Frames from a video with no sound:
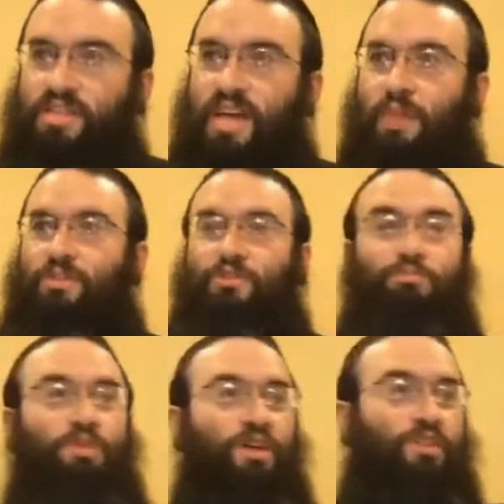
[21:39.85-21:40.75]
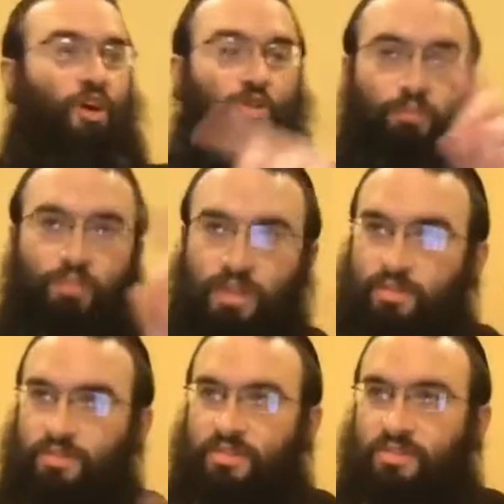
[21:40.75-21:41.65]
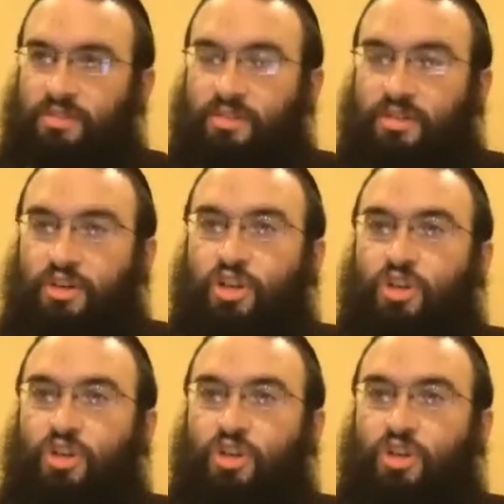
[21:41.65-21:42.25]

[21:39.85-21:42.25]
that his obstacle is bigger than other people's,